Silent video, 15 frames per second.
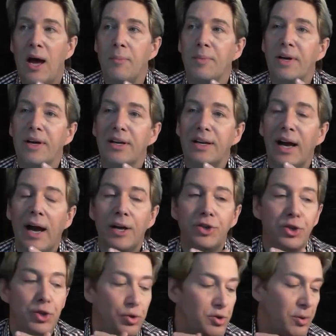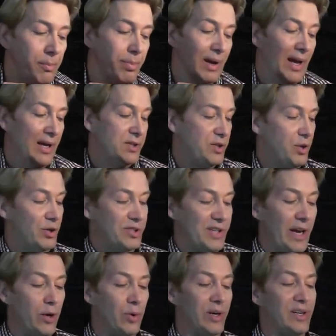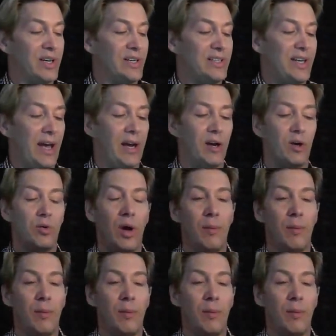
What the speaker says: I'm going to guide you to bless your sacred container.